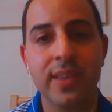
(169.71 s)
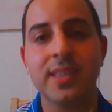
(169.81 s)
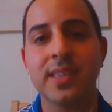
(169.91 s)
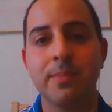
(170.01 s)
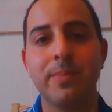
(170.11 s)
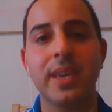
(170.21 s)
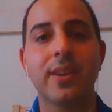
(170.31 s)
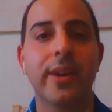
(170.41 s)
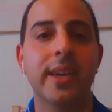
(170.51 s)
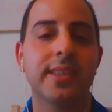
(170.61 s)
This is a big
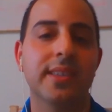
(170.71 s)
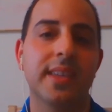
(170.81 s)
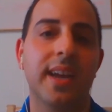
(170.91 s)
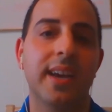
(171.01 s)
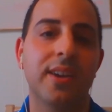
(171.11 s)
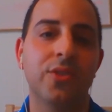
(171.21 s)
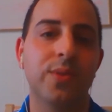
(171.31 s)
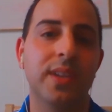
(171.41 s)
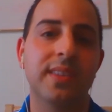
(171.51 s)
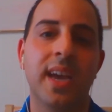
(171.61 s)
crisis in our
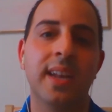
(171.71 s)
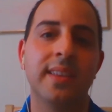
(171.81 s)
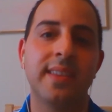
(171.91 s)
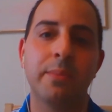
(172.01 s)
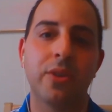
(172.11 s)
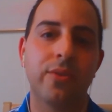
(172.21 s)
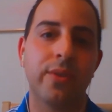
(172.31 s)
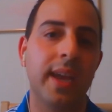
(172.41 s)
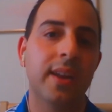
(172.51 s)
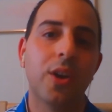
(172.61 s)
country. It's not a
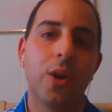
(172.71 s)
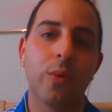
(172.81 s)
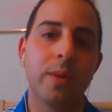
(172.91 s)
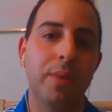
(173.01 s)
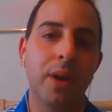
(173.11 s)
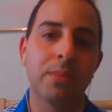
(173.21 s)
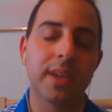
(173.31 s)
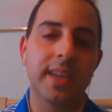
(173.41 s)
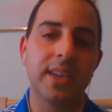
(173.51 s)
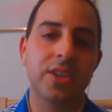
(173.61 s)
Democrat or
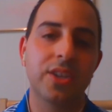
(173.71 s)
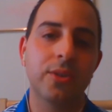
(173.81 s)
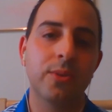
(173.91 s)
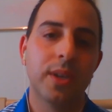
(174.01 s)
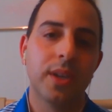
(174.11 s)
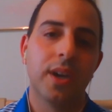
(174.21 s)
Republican issue.